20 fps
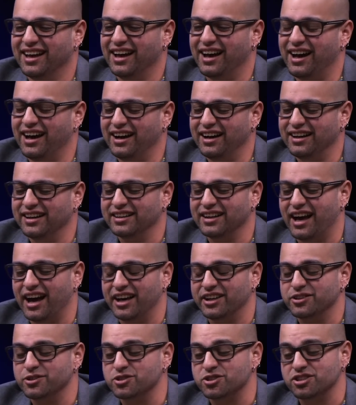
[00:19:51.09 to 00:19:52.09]
I
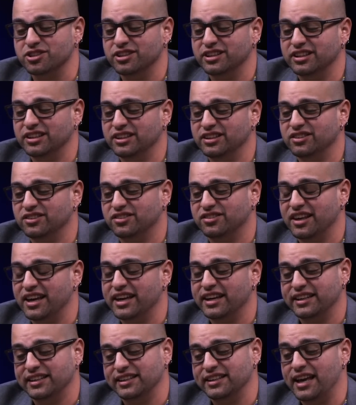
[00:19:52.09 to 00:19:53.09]
usually
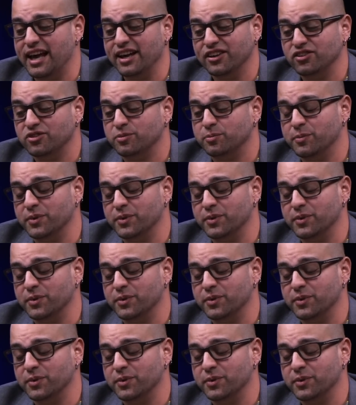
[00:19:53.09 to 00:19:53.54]
say yes,